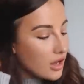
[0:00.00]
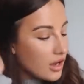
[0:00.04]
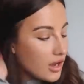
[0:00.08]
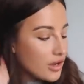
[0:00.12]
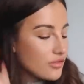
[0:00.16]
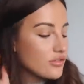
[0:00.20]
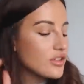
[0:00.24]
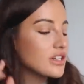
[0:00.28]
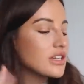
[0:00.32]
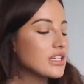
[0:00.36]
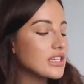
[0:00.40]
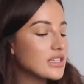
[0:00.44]

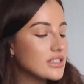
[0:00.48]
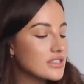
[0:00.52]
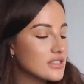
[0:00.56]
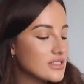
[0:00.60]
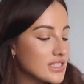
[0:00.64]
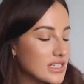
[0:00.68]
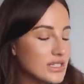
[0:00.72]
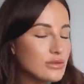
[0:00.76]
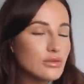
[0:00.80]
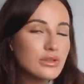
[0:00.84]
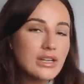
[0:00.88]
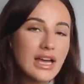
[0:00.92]
I really,
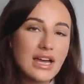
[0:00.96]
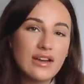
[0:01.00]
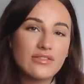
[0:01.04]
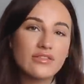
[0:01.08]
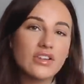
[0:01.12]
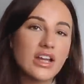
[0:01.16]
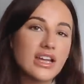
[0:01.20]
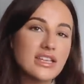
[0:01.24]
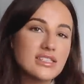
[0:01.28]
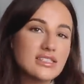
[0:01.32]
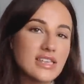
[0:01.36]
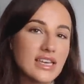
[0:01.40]
does anyone
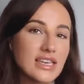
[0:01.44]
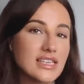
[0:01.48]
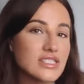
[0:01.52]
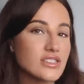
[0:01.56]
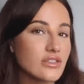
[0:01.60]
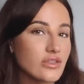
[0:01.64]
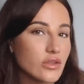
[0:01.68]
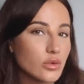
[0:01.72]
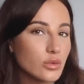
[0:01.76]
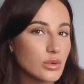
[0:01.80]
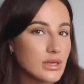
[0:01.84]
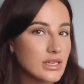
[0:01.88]
have like
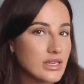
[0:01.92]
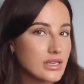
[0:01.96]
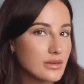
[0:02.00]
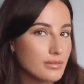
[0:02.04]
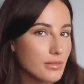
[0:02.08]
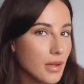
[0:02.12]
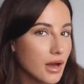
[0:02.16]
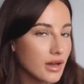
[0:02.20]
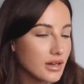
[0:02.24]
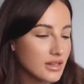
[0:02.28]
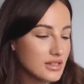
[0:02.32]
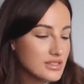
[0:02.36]
days of the
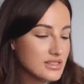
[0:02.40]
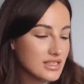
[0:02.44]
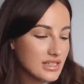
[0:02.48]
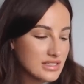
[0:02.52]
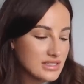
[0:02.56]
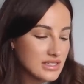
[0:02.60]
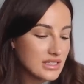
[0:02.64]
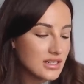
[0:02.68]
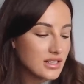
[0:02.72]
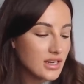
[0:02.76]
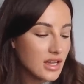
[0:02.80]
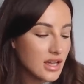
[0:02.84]
week mugs?
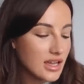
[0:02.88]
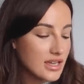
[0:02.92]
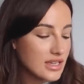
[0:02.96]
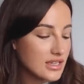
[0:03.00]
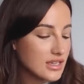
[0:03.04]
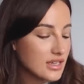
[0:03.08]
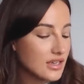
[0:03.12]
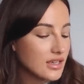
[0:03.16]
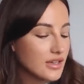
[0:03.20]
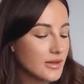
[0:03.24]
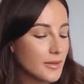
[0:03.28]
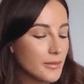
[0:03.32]
As in
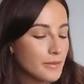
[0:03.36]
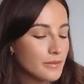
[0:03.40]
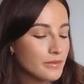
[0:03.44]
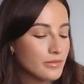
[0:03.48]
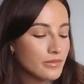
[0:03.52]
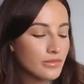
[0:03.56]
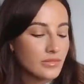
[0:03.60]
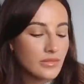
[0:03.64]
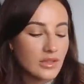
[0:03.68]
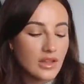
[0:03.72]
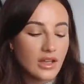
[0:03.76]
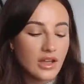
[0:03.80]
like,
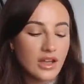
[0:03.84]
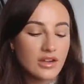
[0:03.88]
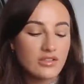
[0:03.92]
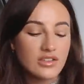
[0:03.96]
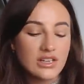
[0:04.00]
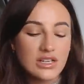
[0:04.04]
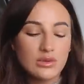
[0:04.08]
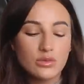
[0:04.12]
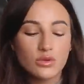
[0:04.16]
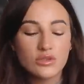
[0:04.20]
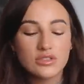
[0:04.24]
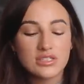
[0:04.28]
I
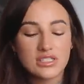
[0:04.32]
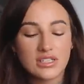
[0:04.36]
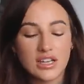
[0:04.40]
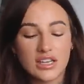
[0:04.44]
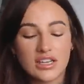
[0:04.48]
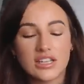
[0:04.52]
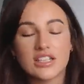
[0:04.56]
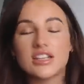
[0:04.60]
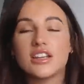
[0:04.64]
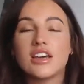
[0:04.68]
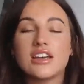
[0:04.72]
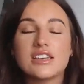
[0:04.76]
really wanted
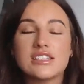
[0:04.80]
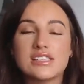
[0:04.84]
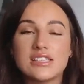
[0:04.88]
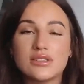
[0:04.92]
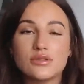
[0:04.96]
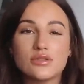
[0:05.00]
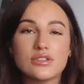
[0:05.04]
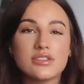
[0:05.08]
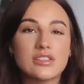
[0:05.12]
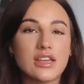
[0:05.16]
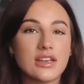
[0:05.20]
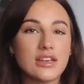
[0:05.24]
like a nice
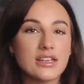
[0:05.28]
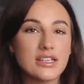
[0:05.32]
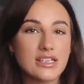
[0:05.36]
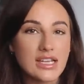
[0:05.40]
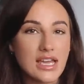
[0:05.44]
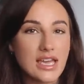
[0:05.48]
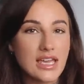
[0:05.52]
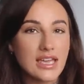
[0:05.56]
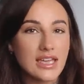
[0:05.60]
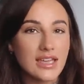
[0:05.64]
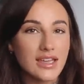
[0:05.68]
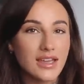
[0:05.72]
little
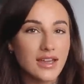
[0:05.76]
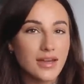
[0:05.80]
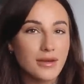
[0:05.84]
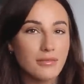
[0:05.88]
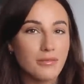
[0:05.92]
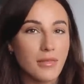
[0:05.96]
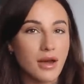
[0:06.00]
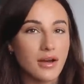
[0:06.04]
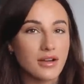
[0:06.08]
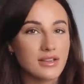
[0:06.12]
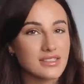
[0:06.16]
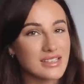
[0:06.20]
Sunday
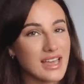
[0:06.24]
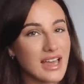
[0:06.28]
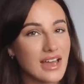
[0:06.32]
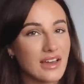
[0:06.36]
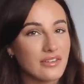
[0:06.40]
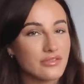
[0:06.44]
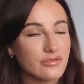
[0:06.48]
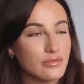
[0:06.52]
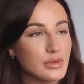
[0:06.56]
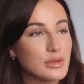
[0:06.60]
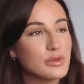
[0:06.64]
mug to have.